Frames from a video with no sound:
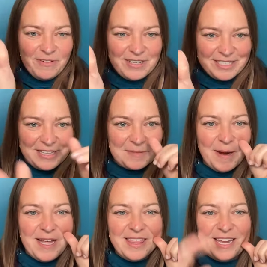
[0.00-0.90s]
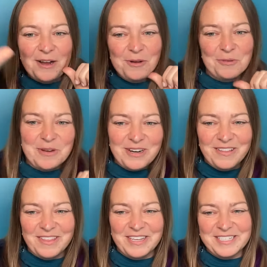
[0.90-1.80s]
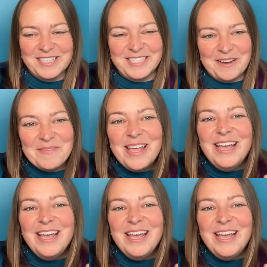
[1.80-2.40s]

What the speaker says: focus on this part and then I will read all the things on the side.